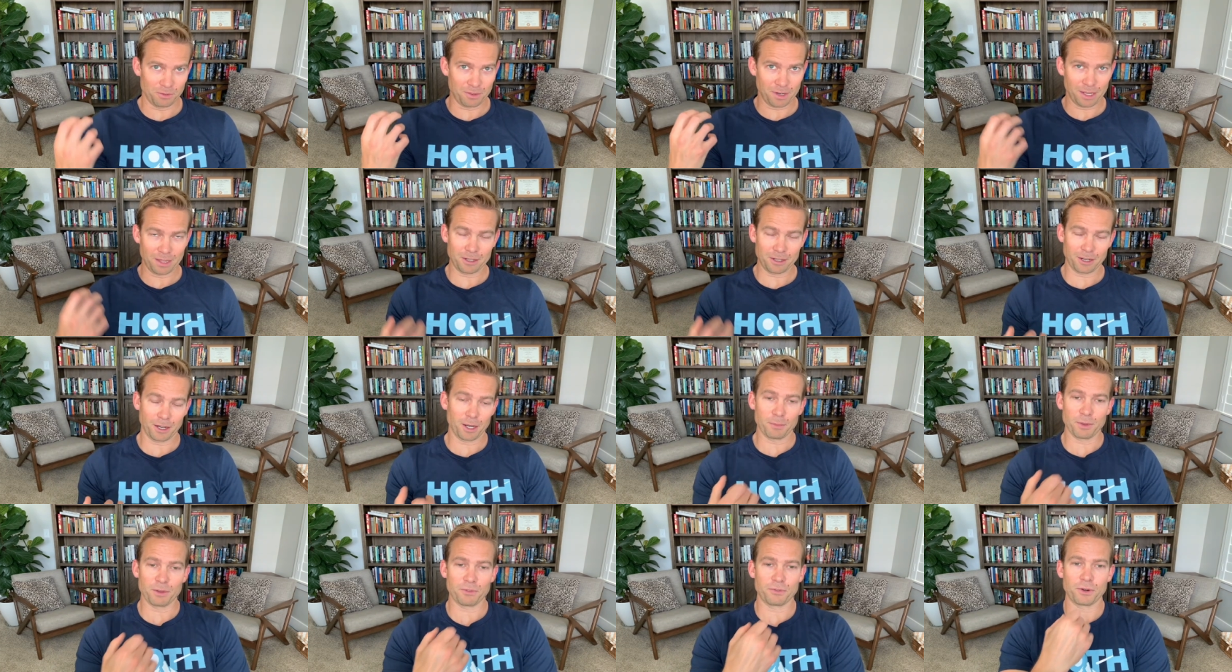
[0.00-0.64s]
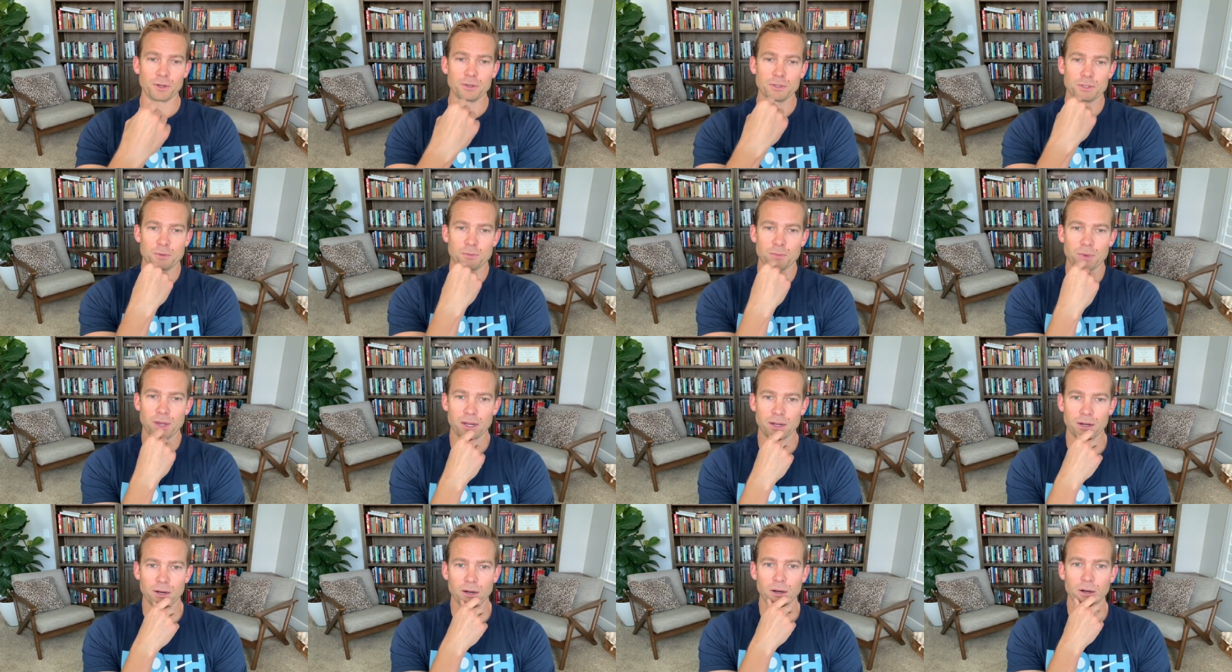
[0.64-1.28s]
right? They're going to be frozen
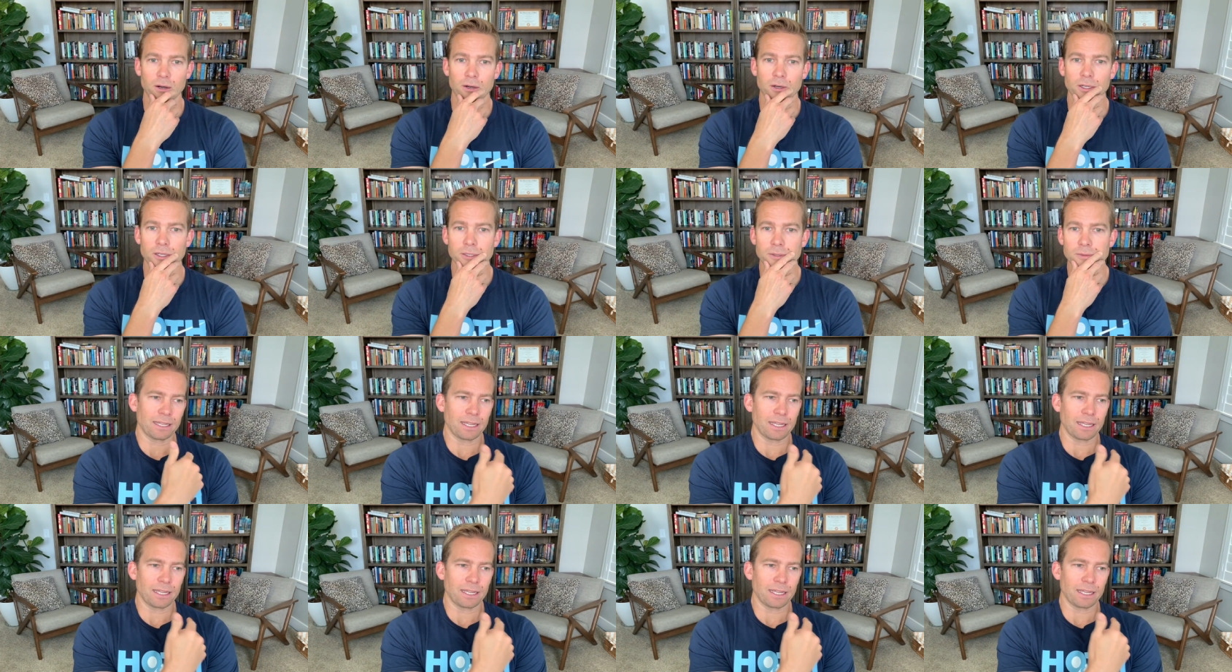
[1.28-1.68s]
by your aura.